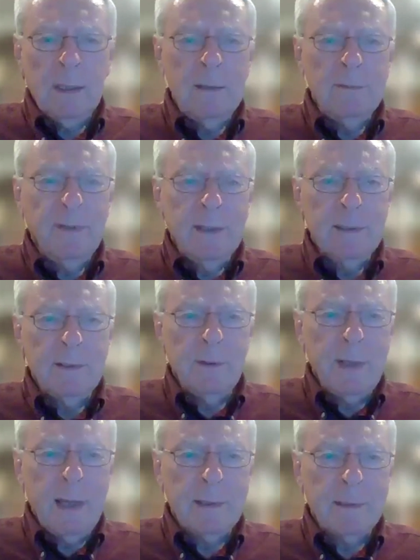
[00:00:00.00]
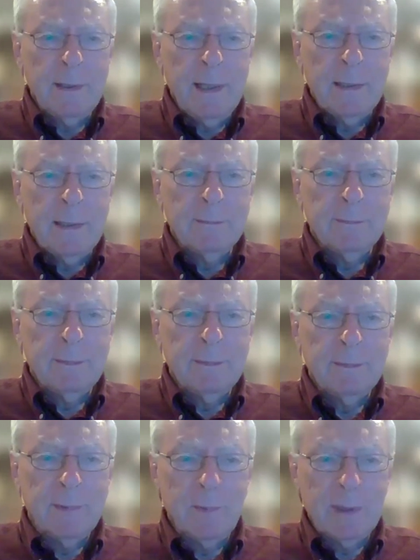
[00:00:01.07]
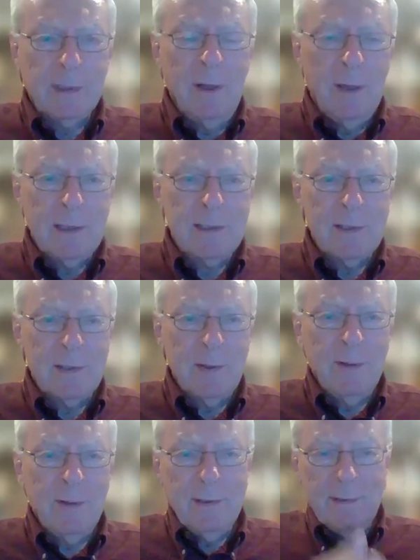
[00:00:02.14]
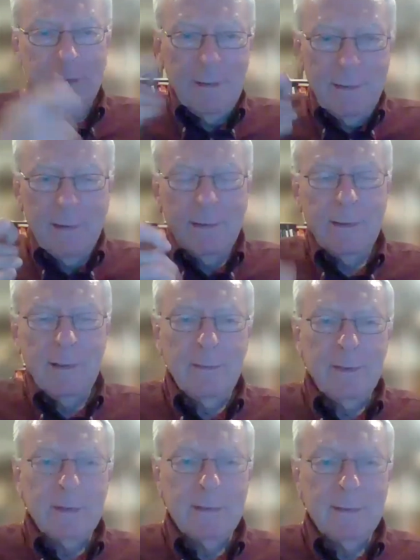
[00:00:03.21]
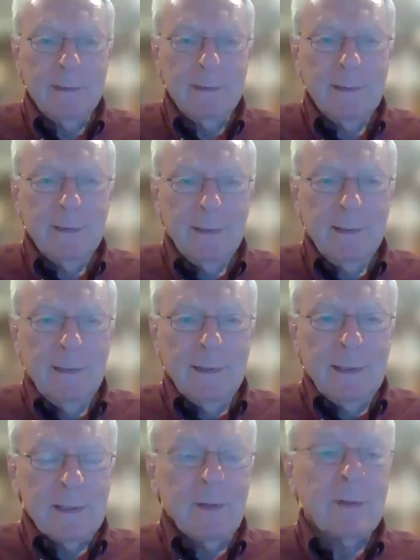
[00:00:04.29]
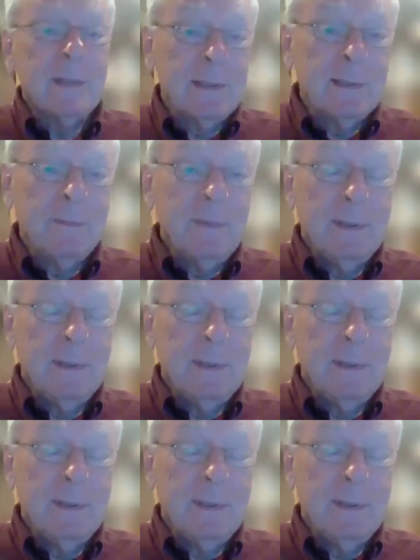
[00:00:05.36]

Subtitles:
gunfight at the OK Corral with clocks and so on, and having to. So it's the